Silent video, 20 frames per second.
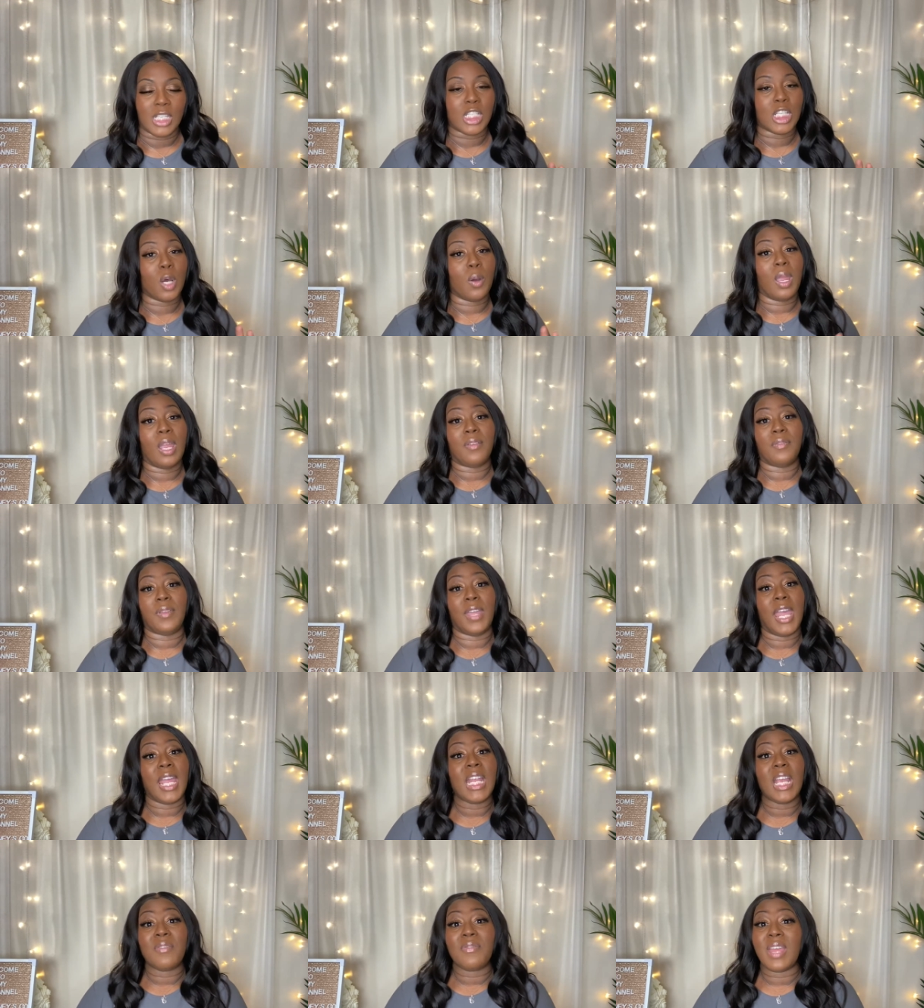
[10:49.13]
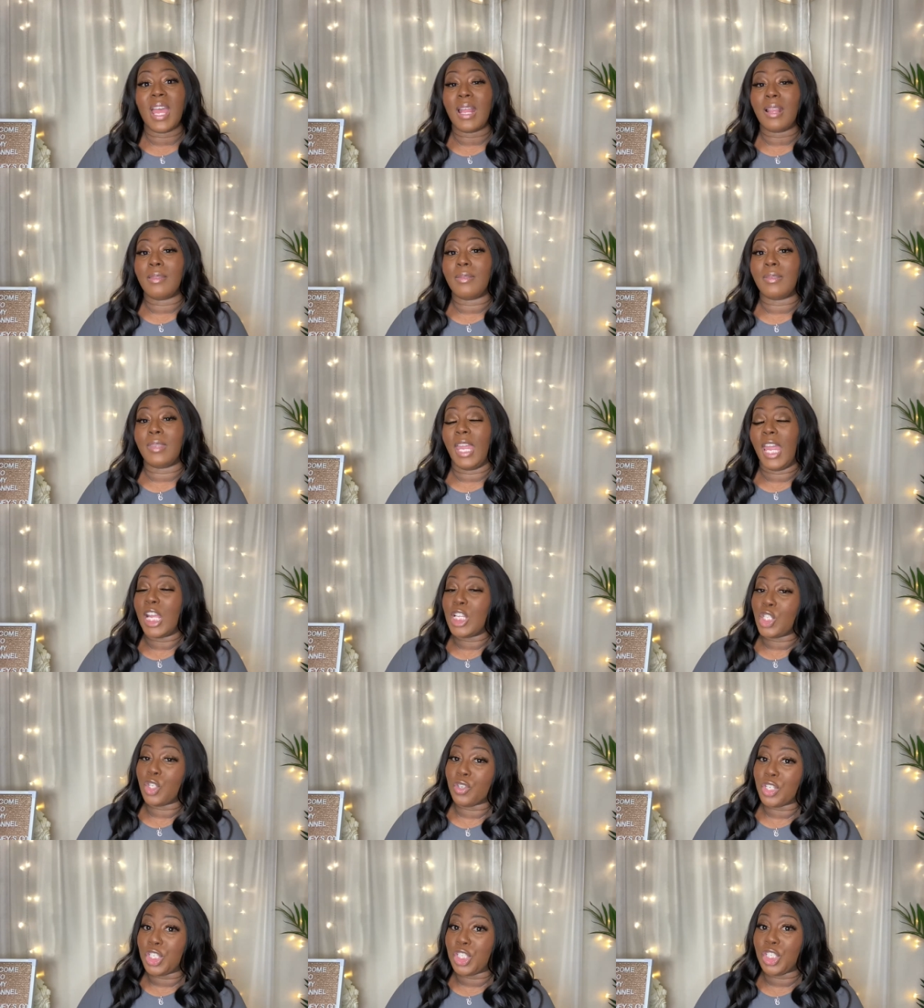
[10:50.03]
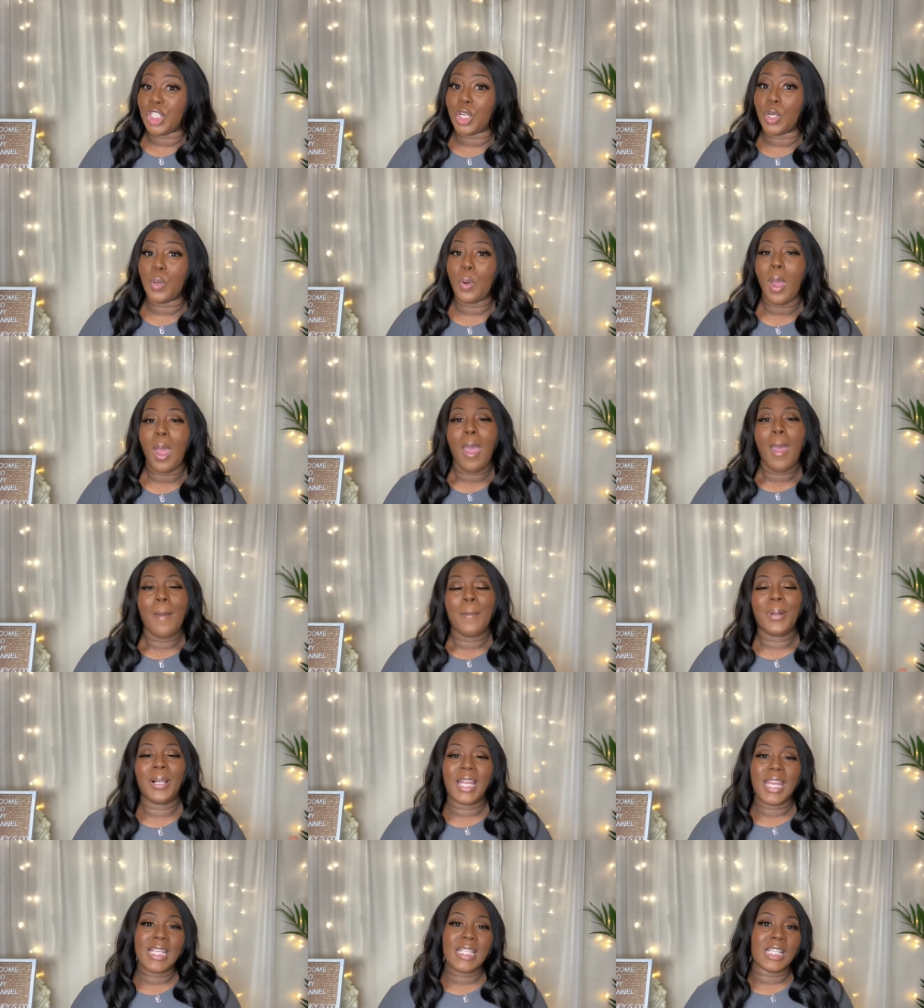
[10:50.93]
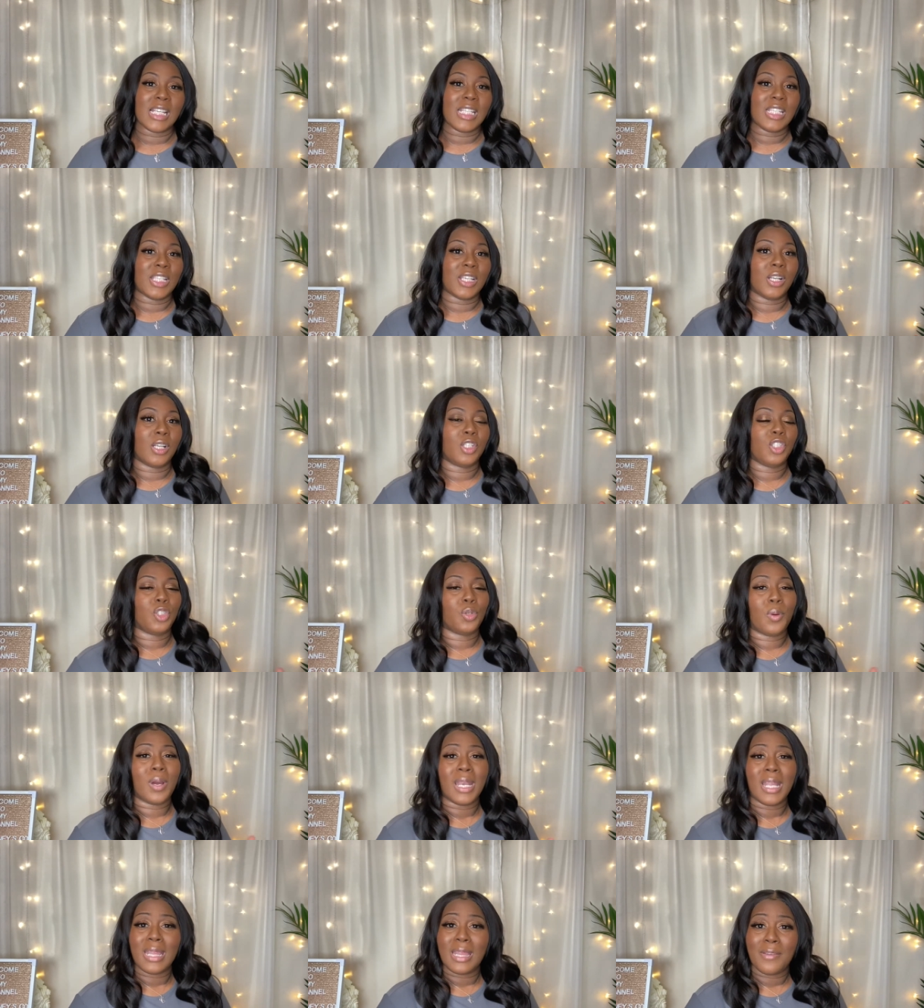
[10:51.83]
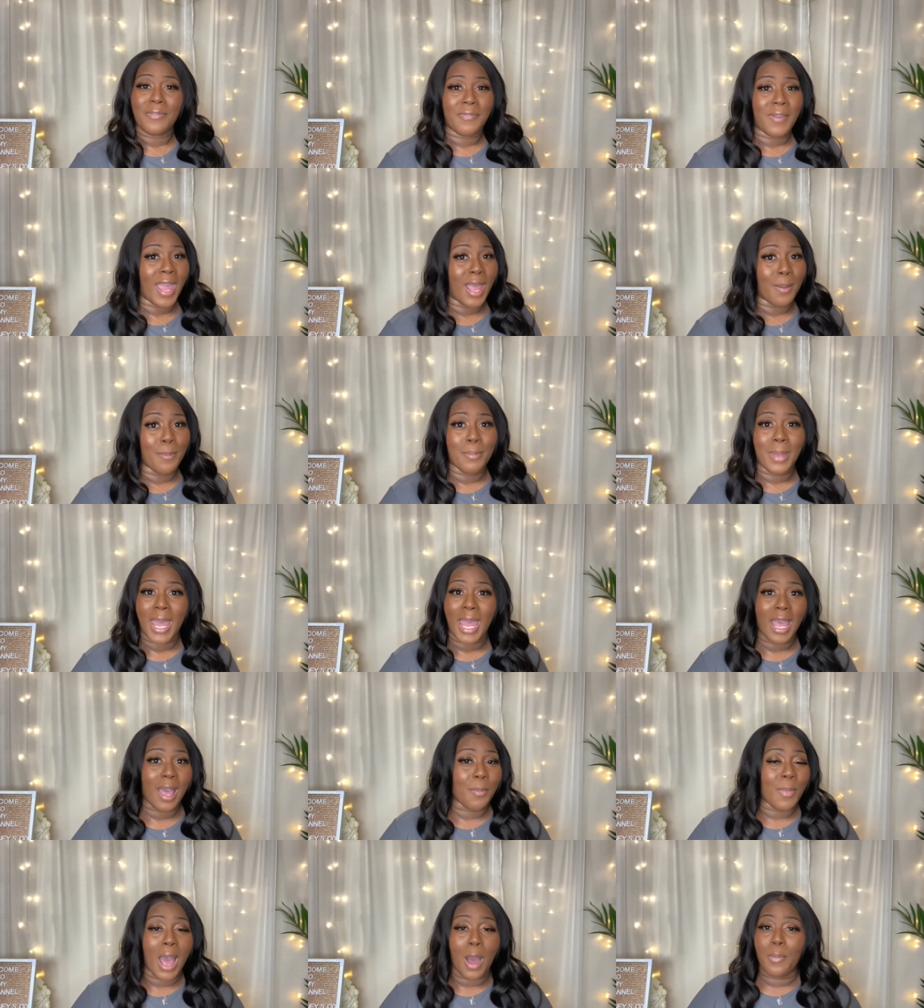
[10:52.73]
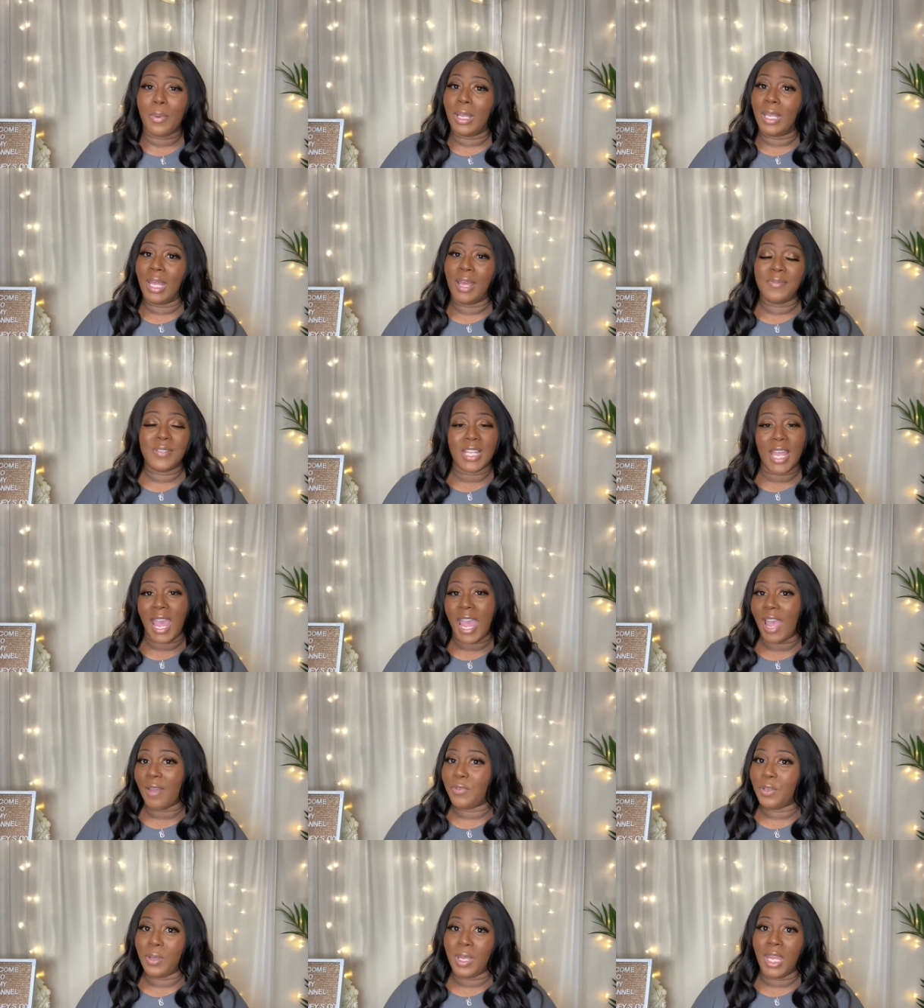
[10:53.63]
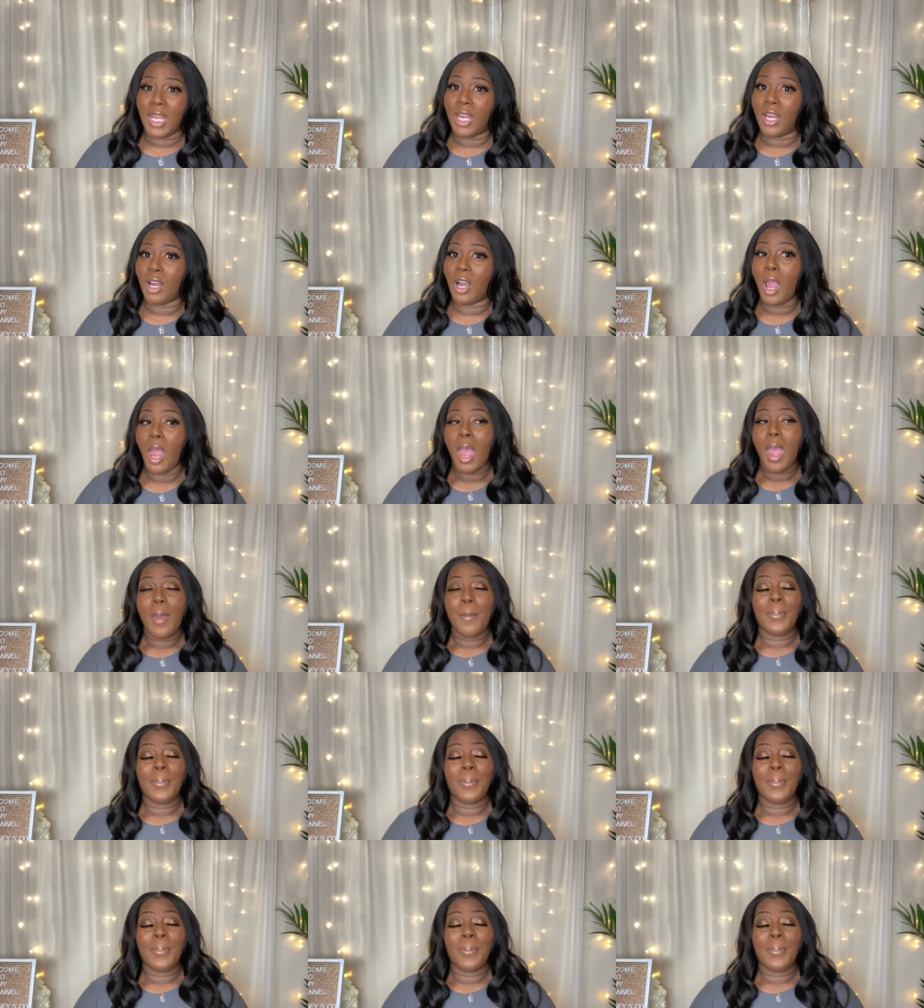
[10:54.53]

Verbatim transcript: So if any of that interests you, please consider joining the fam bam. I would love to have you here.